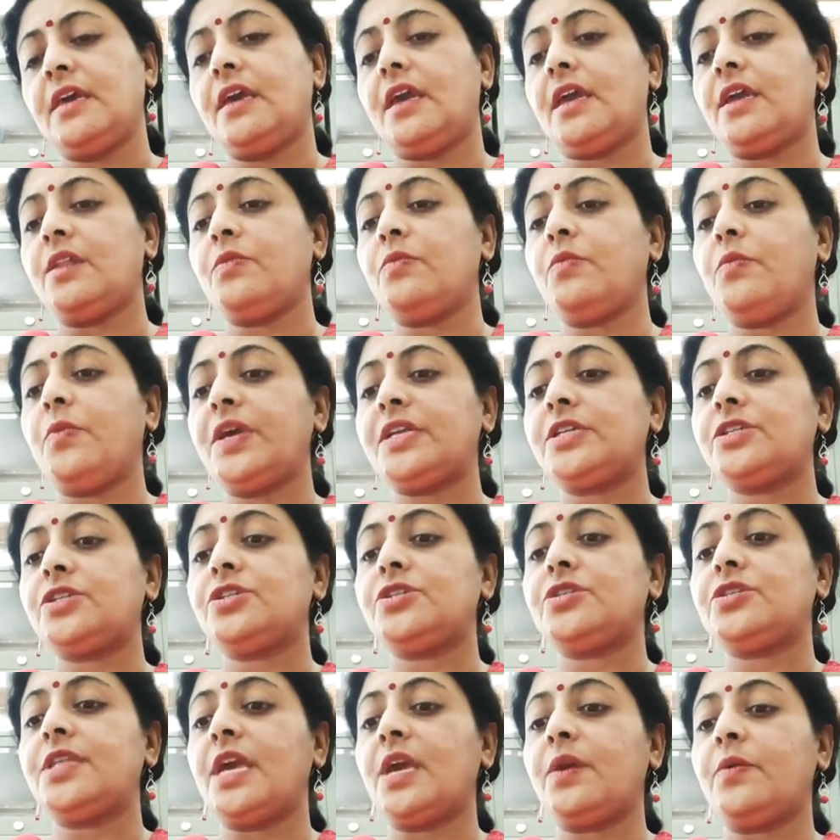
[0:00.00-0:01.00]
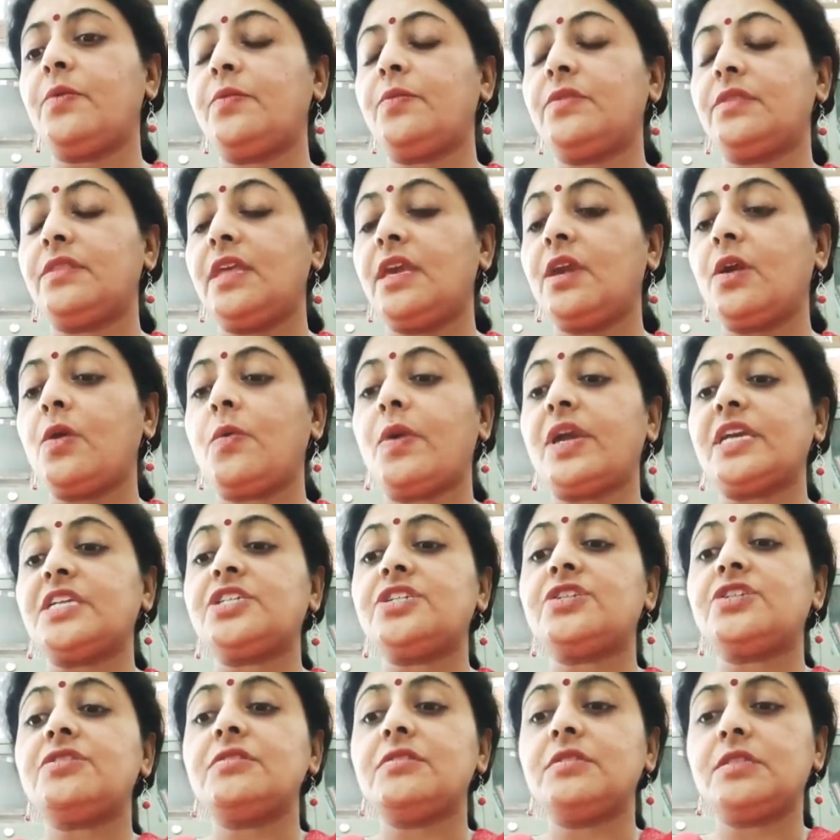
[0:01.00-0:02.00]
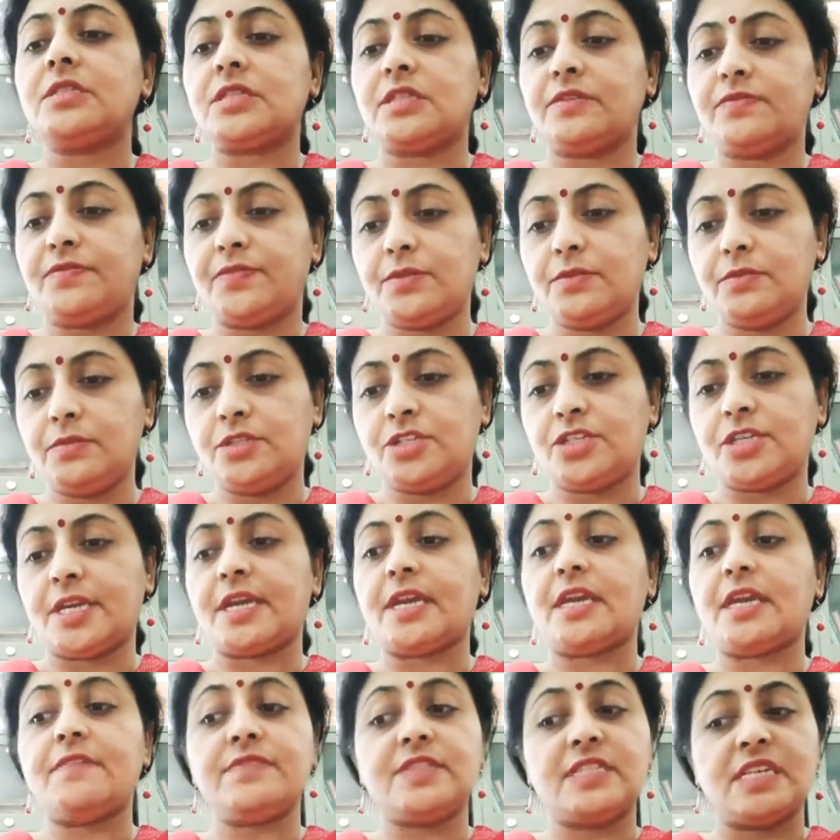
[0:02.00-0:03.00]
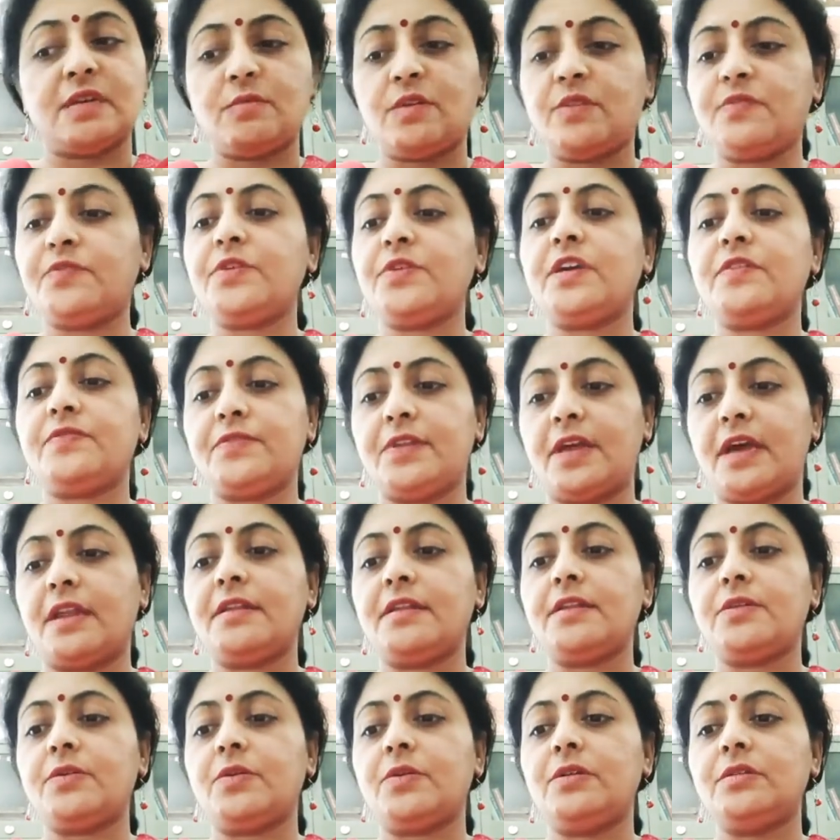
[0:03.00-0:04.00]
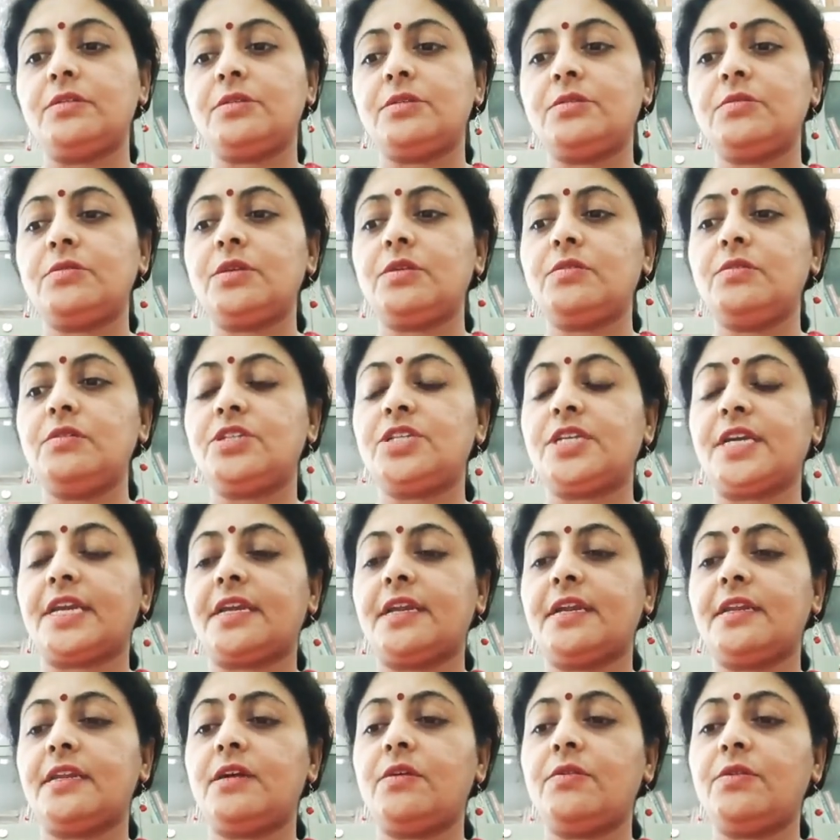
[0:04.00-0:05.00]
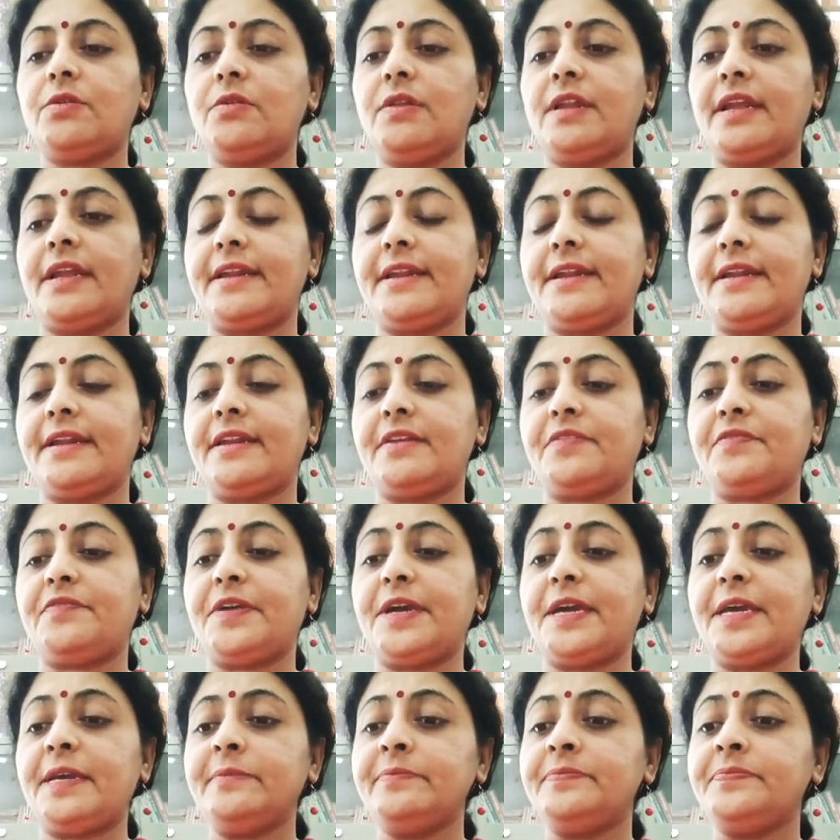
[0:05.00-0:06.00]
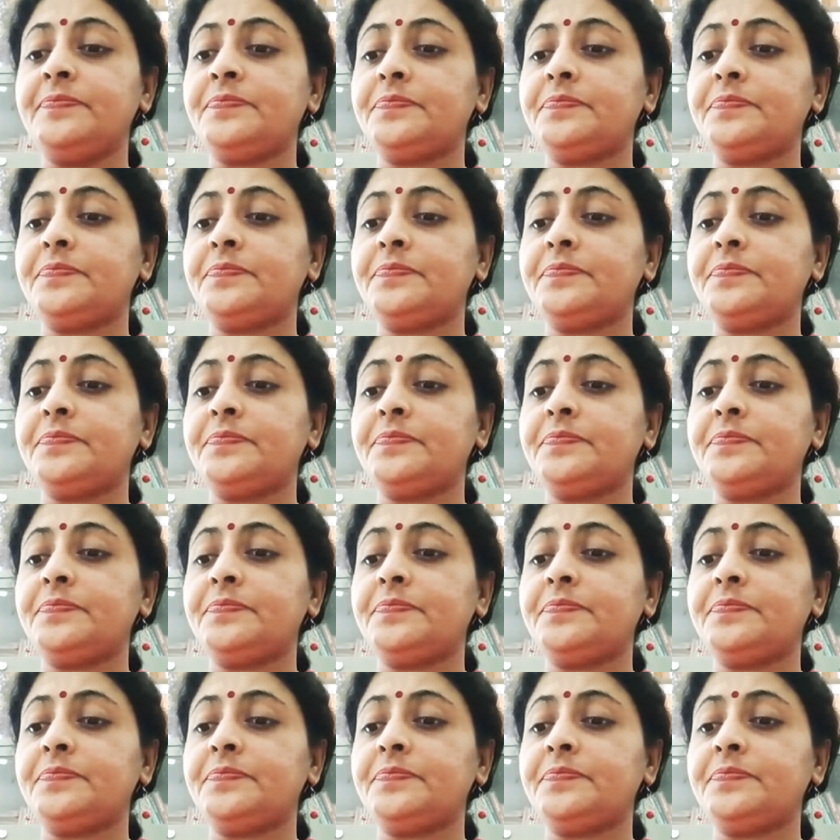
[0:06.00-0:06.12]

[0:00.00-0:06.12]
in which the questions, if you will check, if some of you have done it also, you will check it out, you will identify